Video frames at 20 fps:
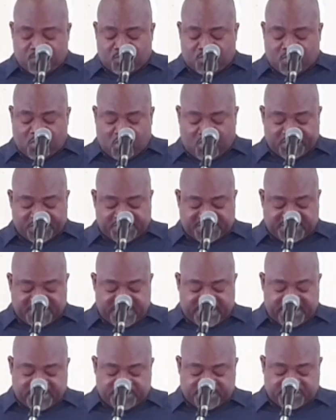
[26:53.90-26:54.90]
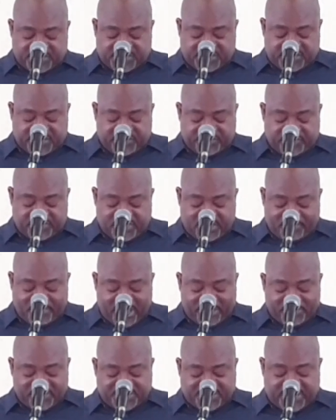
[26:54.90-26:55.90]
God says, the
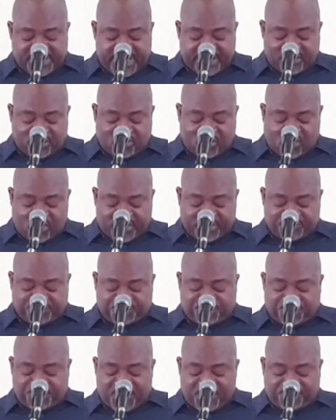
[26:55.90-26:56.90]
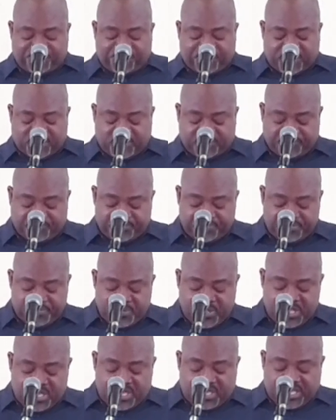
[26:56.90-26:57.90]
Bible says that God is faithful,
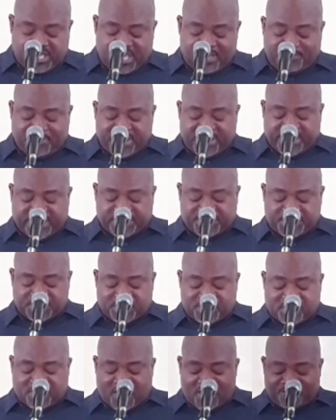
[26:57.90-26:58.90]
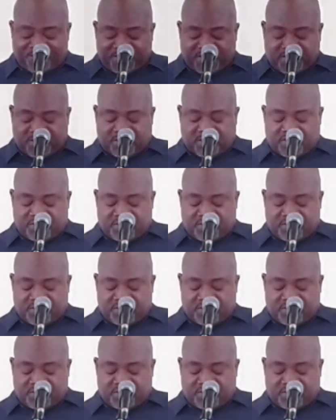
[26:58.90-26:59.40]
keeping his covenant